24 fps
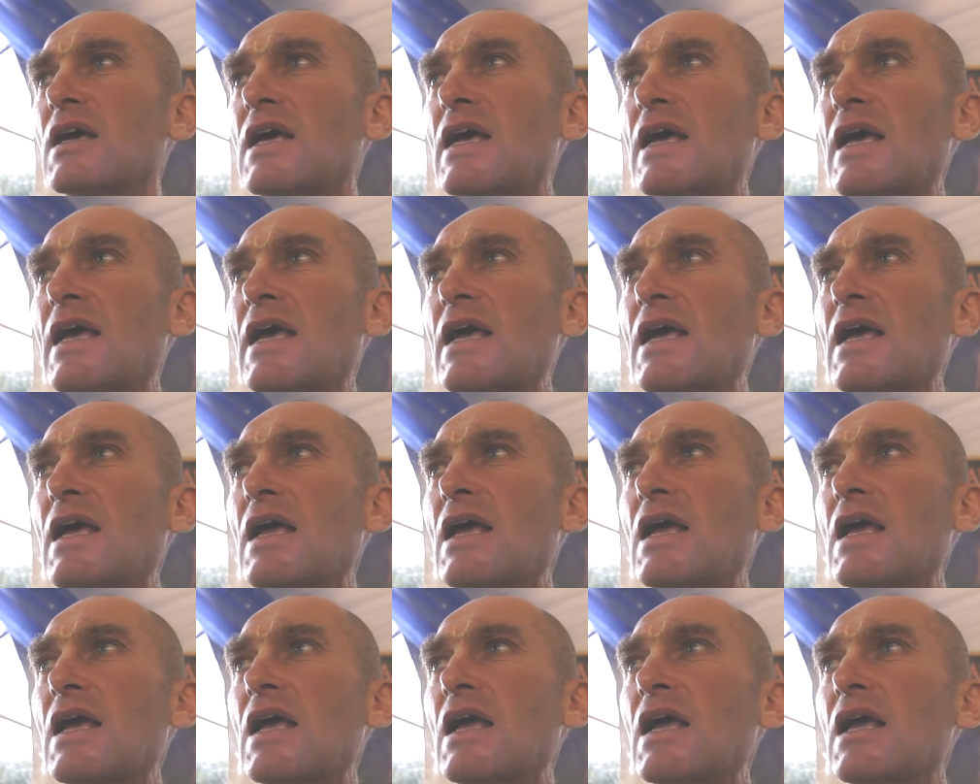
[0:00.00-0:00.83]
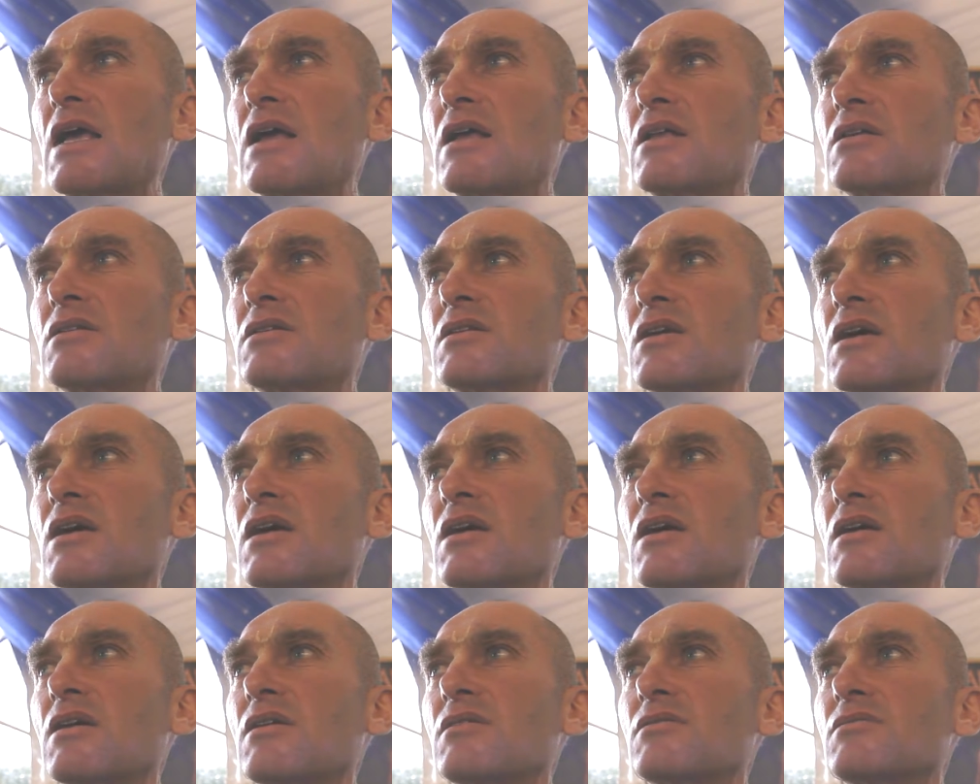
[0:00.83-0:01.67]
And
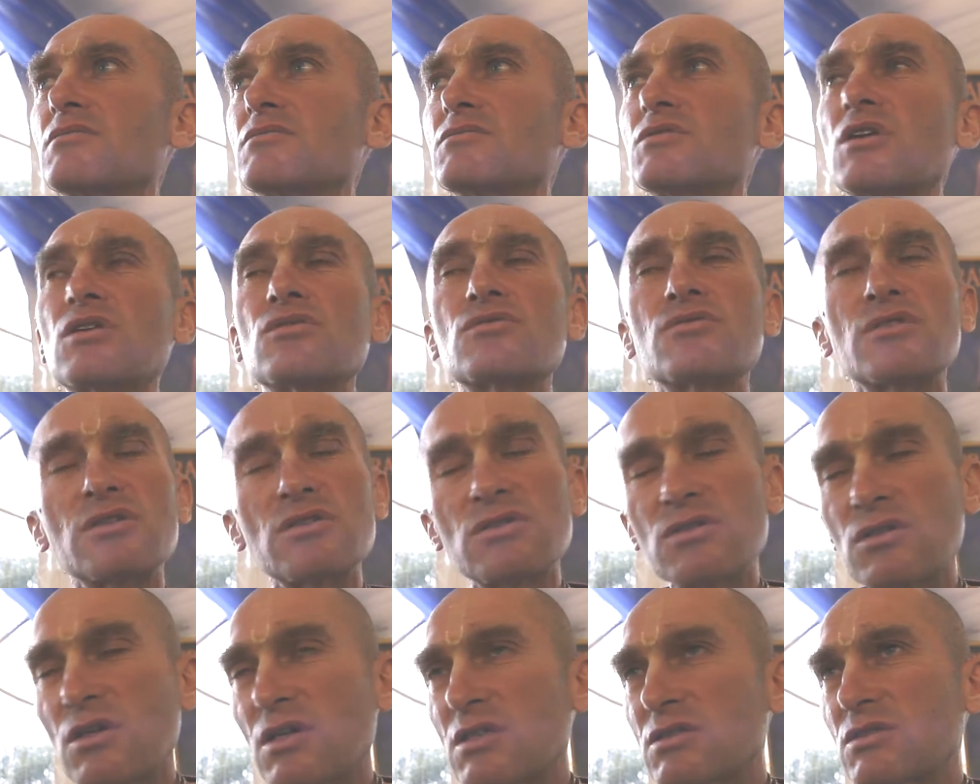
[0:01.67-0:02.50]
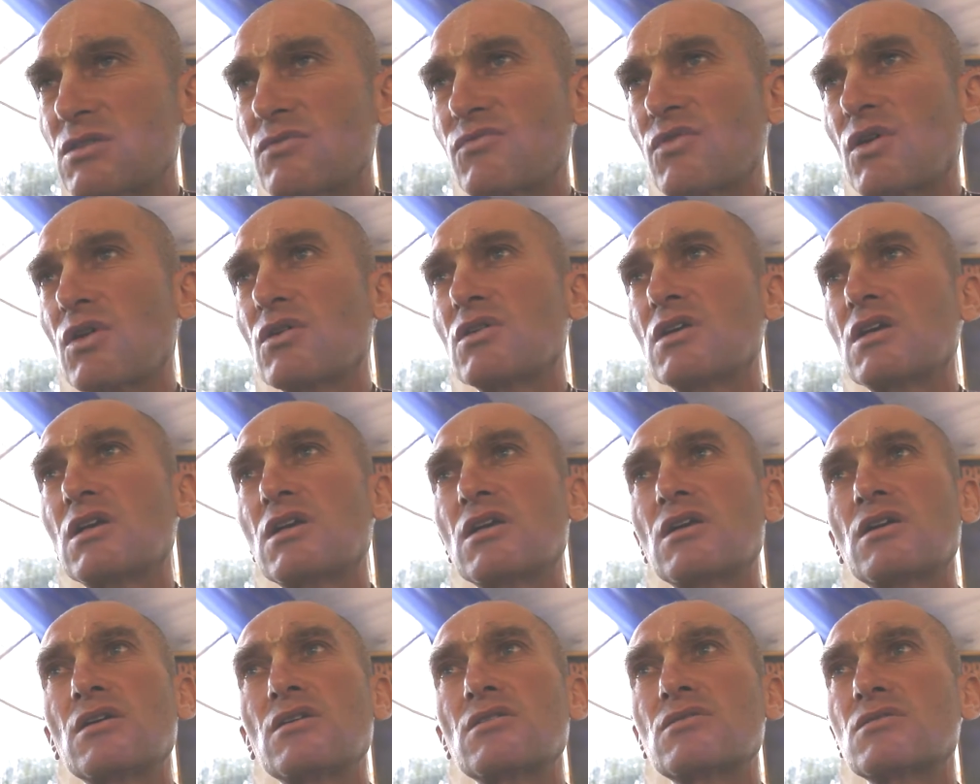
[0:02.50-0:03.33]
don't criticize
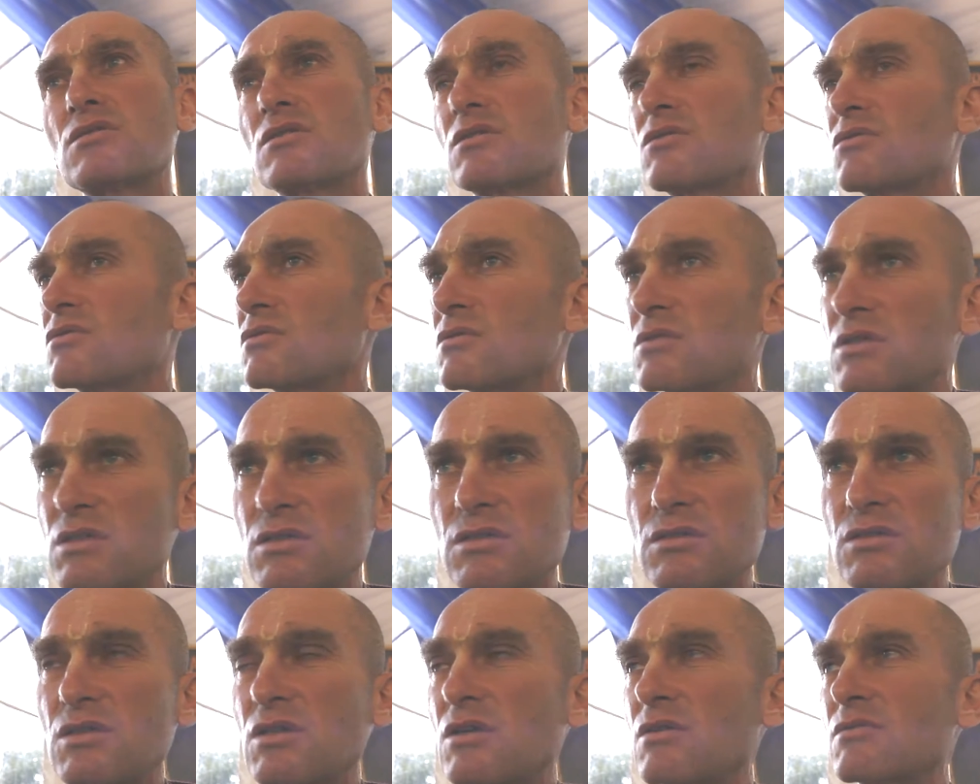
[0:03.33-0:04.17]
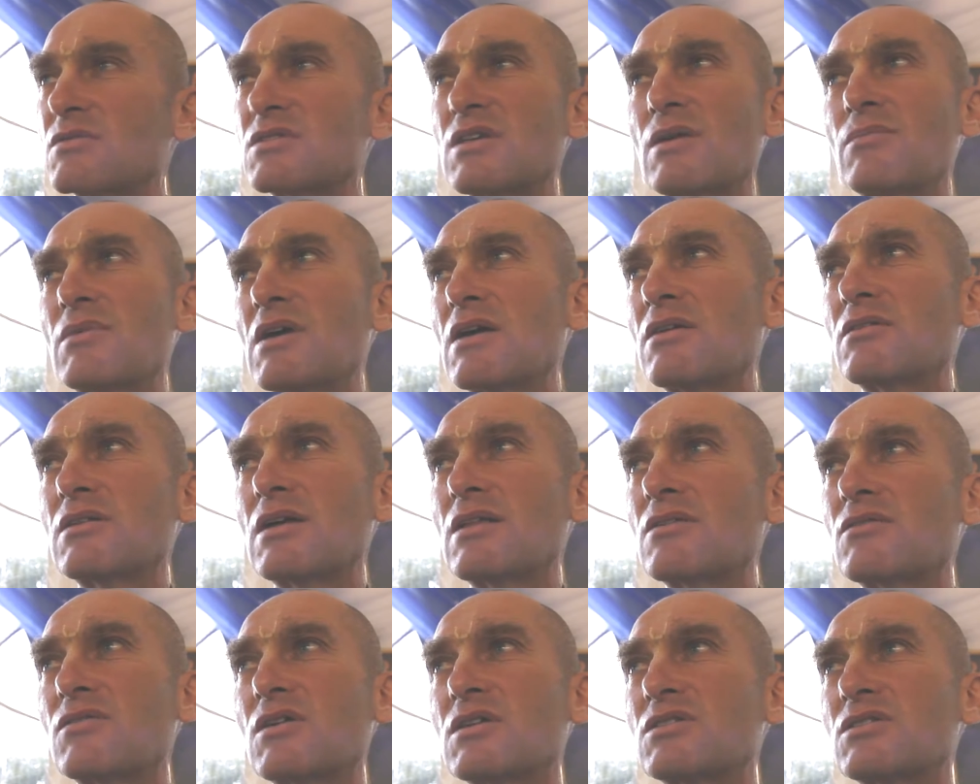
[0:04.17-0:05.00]
devotees and all this. Somehow or
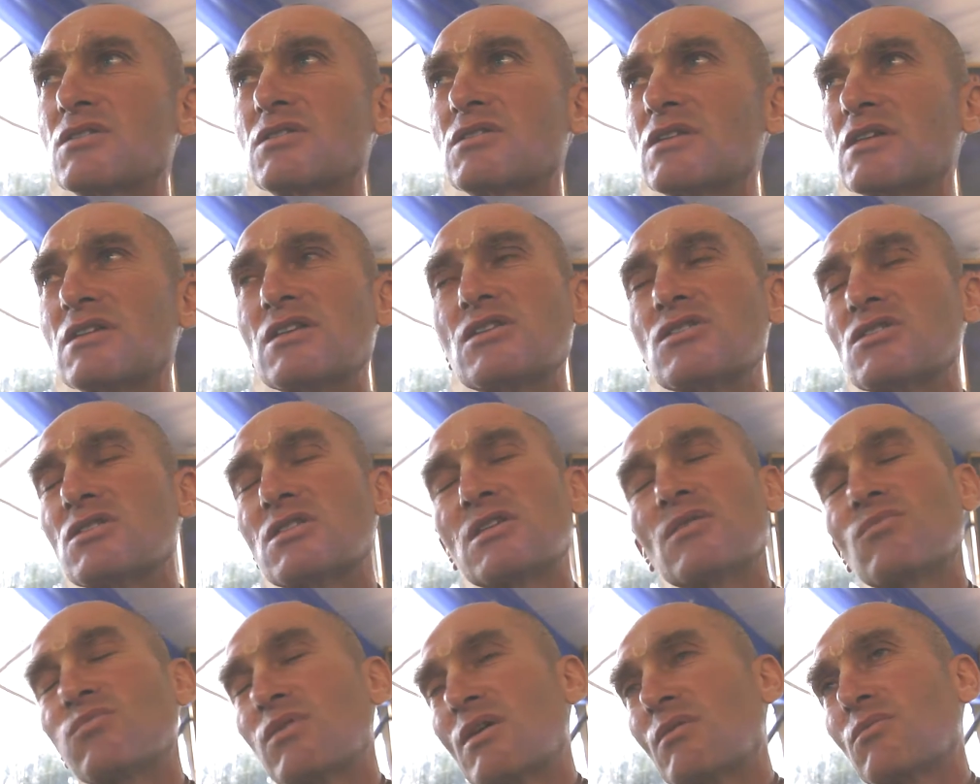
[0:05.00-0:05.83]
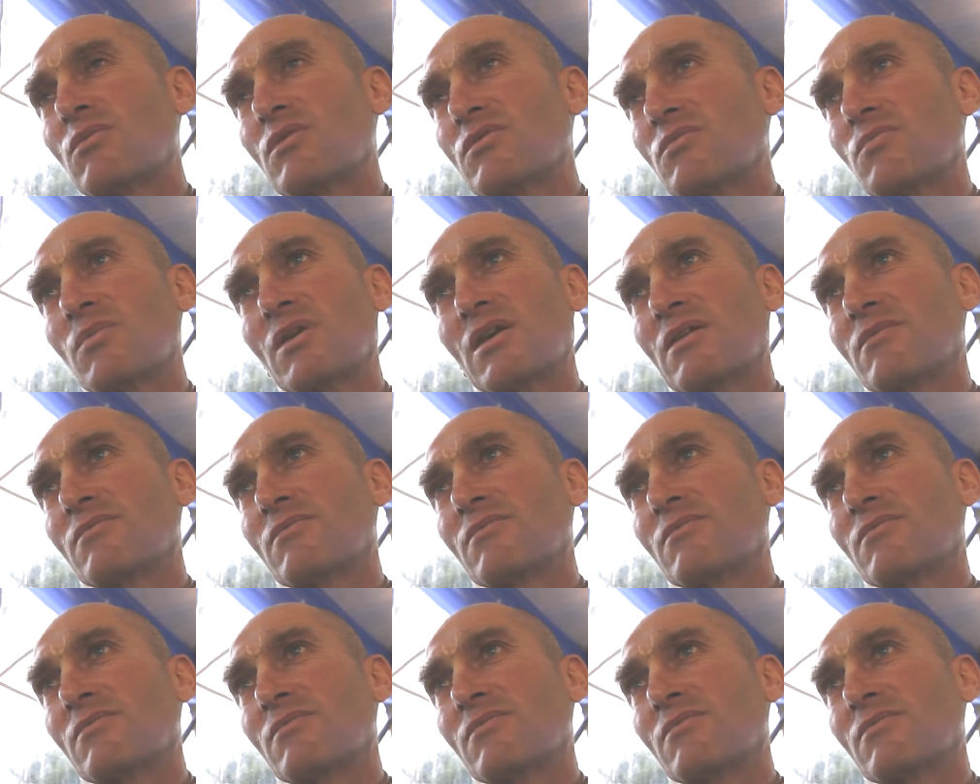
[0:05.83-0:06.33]
another, it didn't sit well with me.